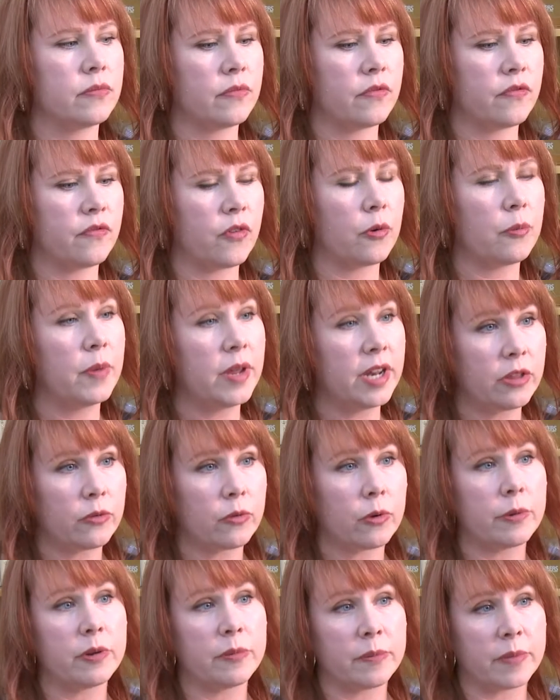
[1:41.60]
For many of the
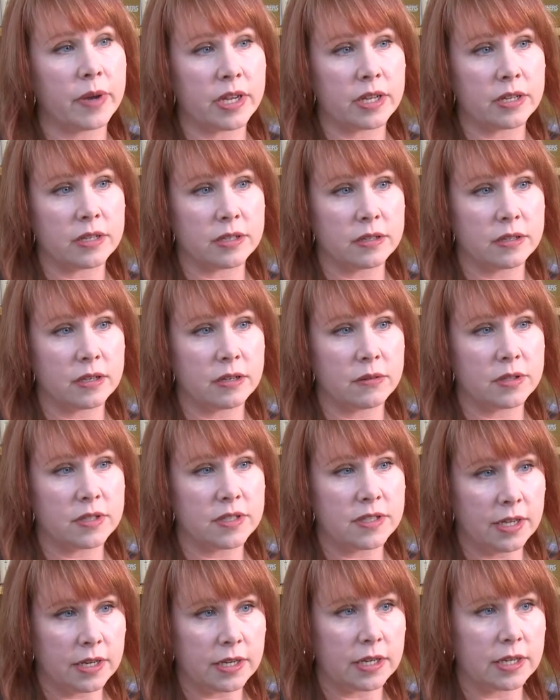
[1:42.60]
women in my
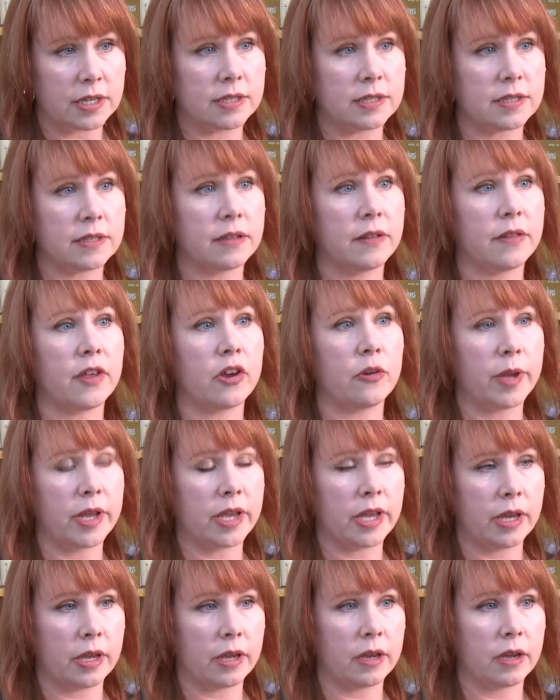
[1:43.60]
studies, they're
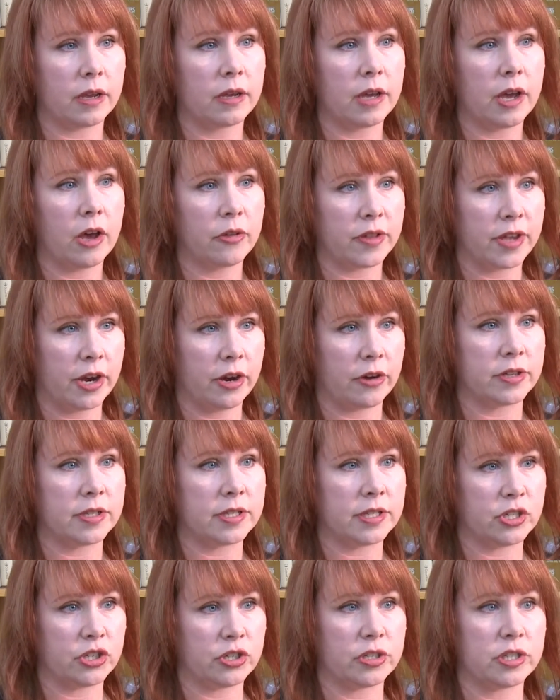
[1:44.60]
making healthcare
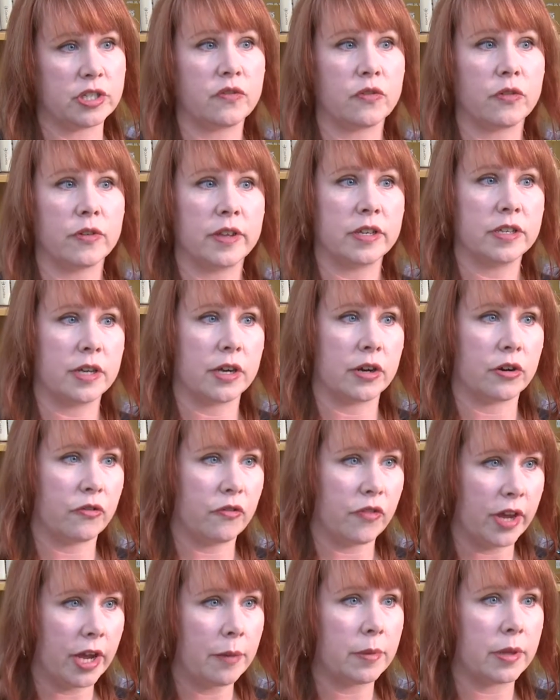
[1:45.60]
decisions for the entire
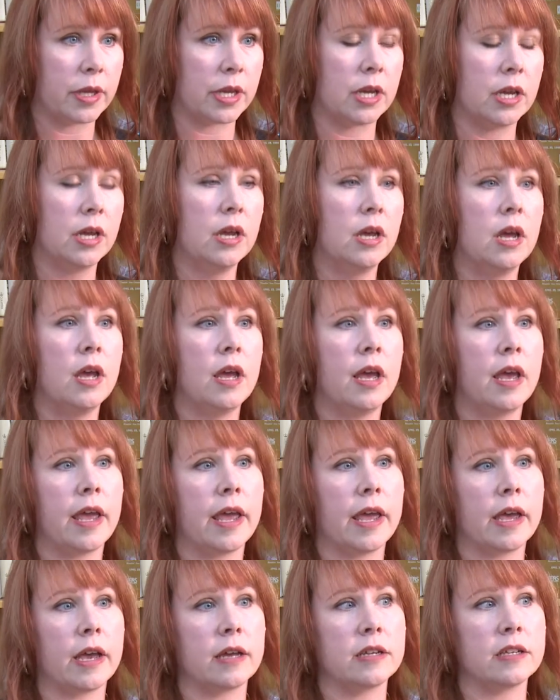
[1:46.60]
family.
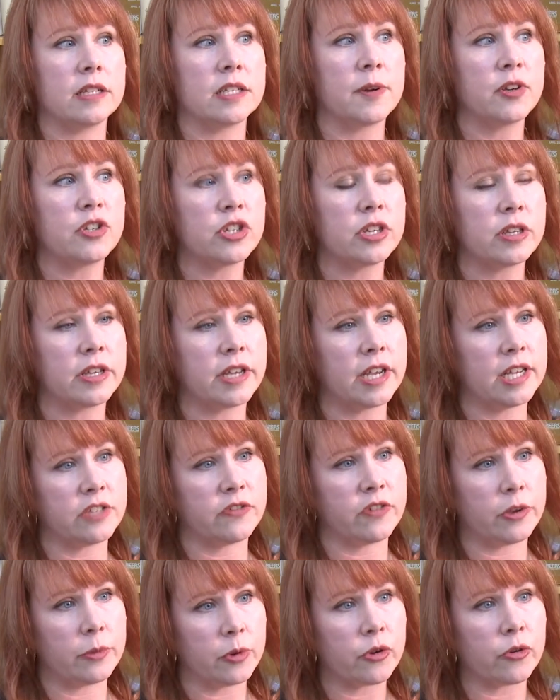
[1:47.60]
And especially in the case
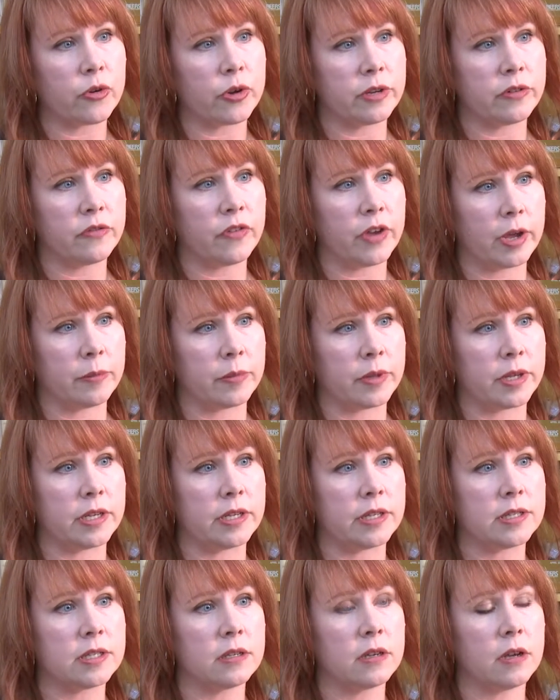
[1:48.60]
of immigrant
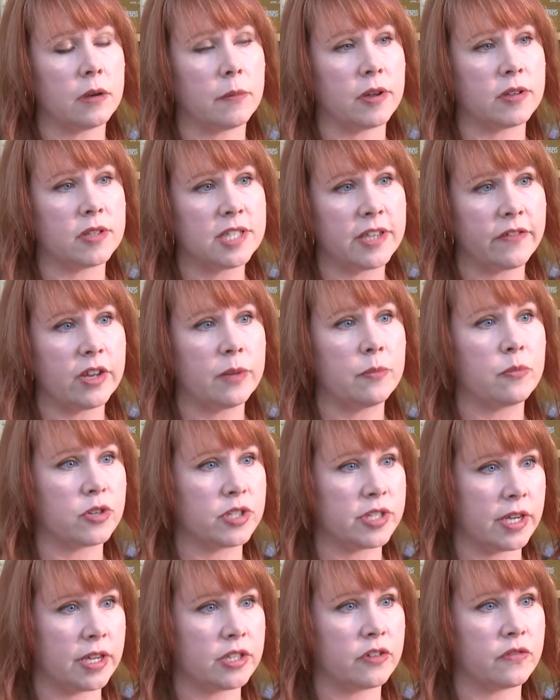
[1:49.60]
families, about
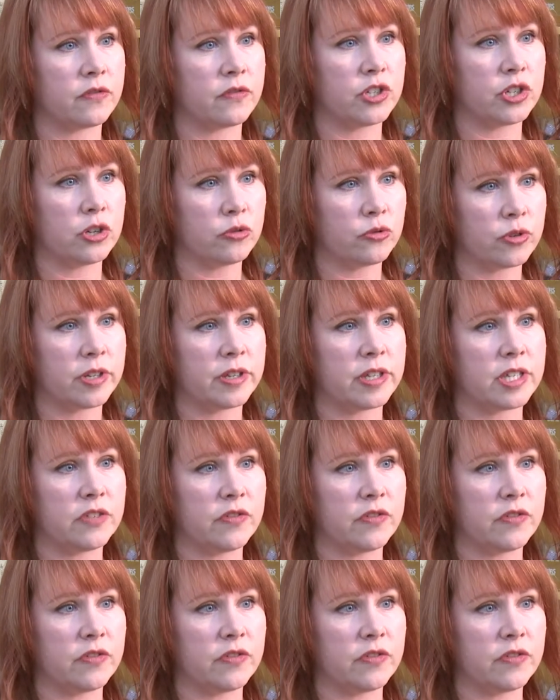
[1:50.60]
70% of children in these